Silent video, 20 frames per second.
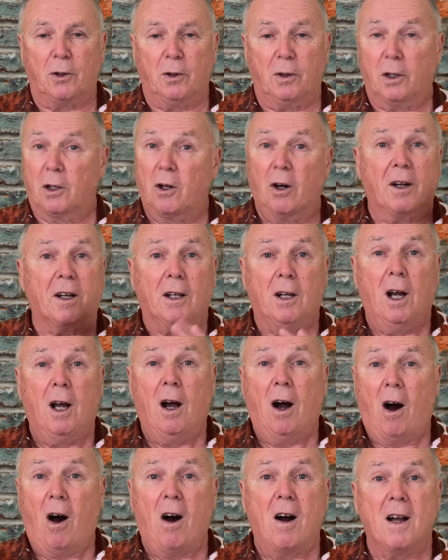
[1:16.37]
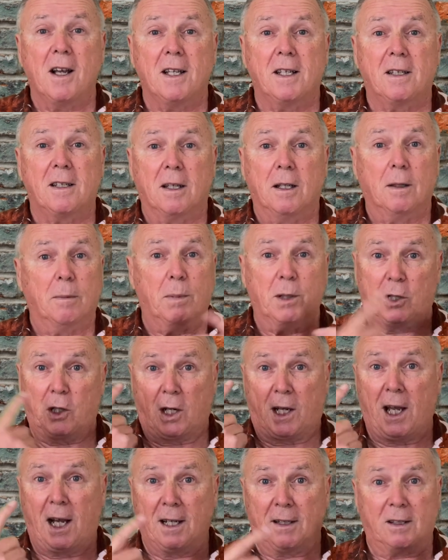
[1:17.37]
You've got eyes, but you
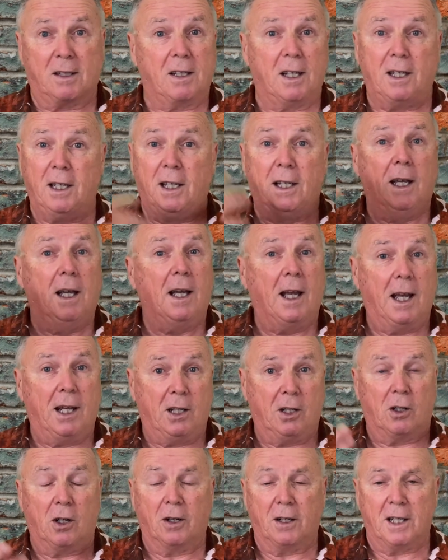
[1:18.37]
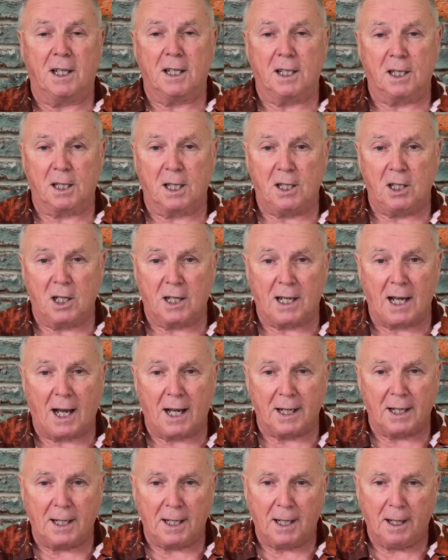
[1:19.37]
can't see, and you've got ears and you
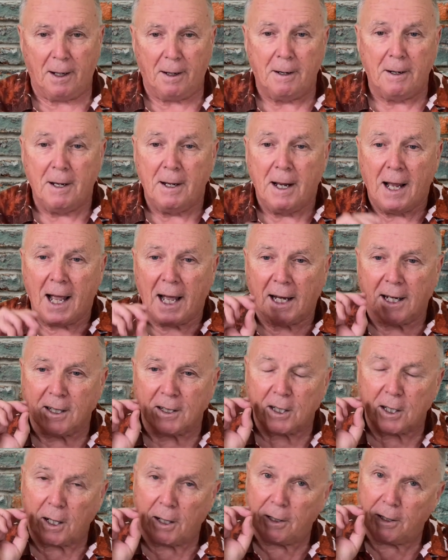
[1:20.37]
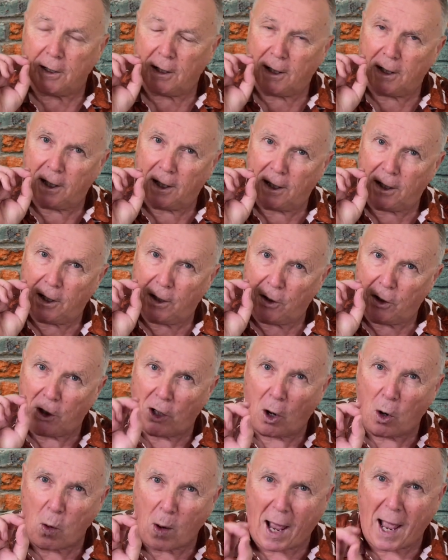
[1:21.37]
can't hear. And it's
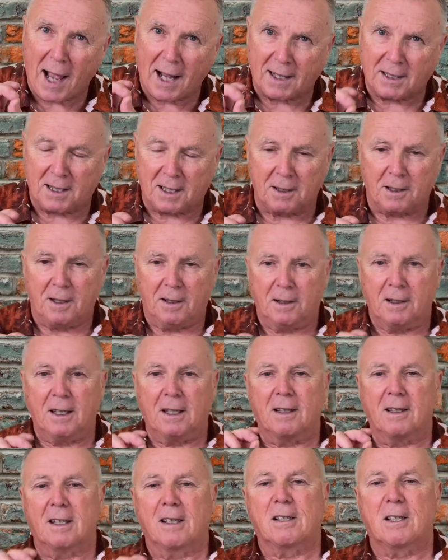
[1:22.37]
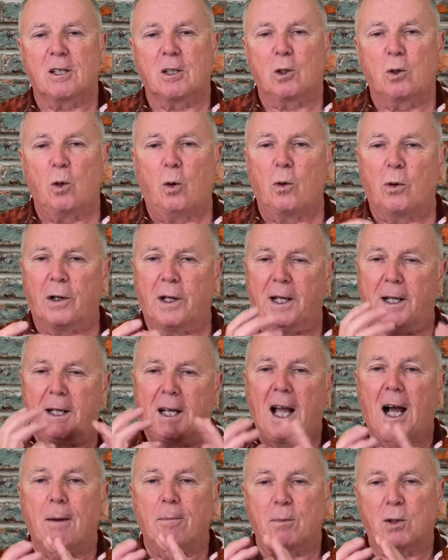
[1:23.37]
no accident that this story
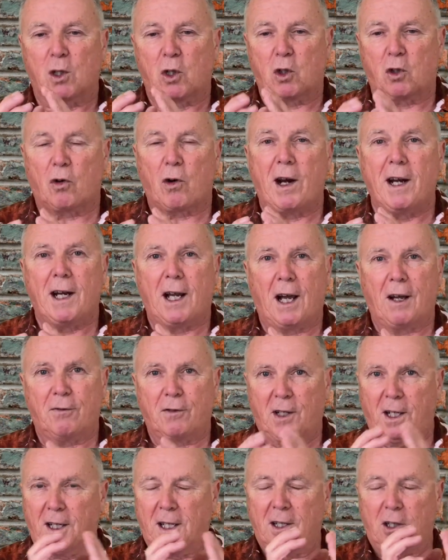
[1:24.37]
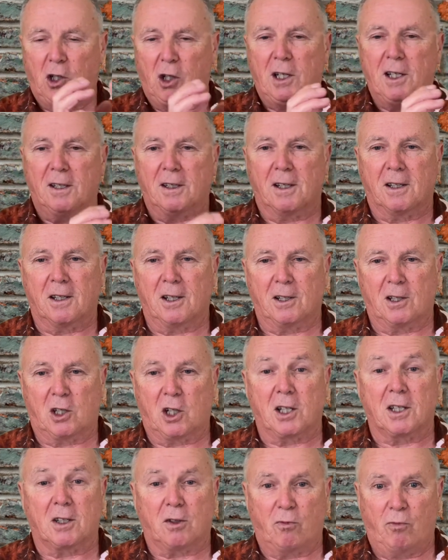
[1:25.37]
comes straight after Jesus has
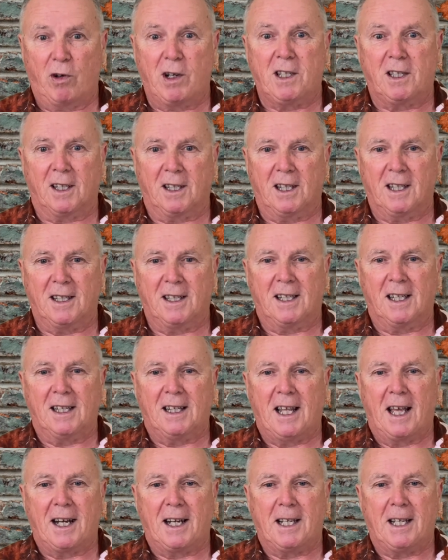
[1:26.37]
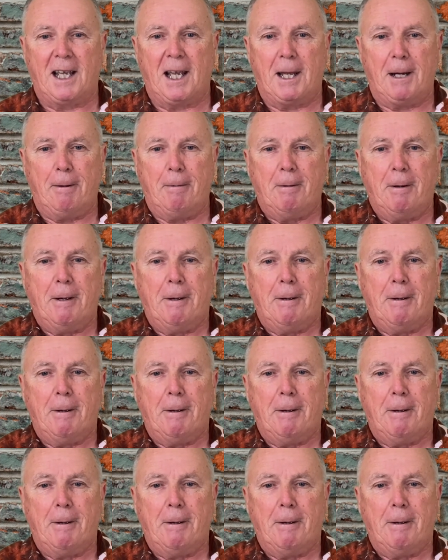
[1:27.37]
just recently said that again.